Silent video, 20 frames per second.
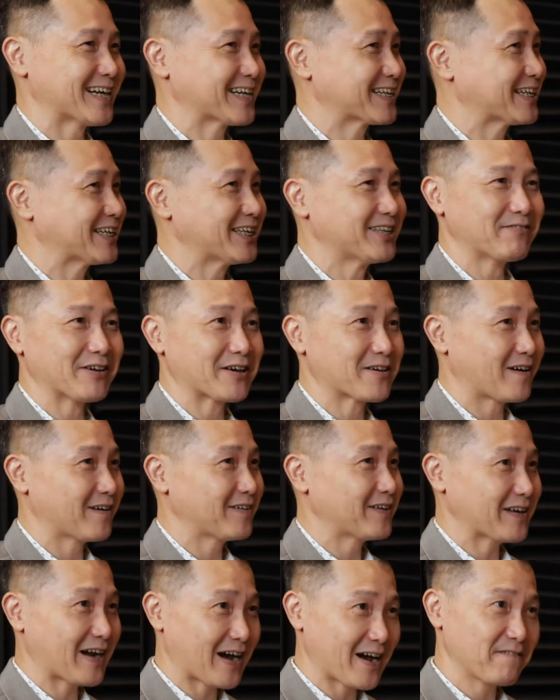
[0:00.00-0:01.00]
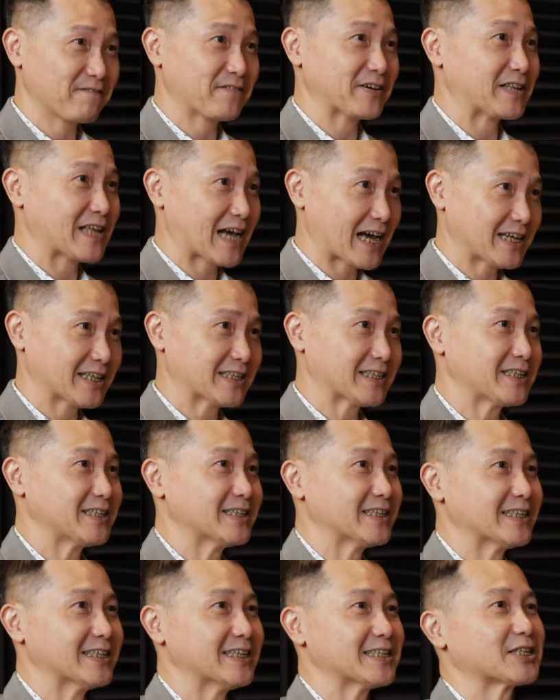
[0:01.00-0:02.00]
Exactly. We call it high
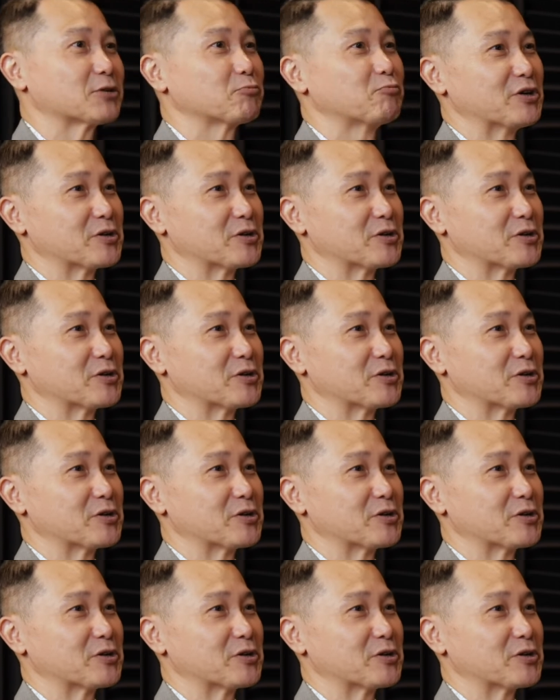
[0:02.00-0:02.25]
fidelity alerts,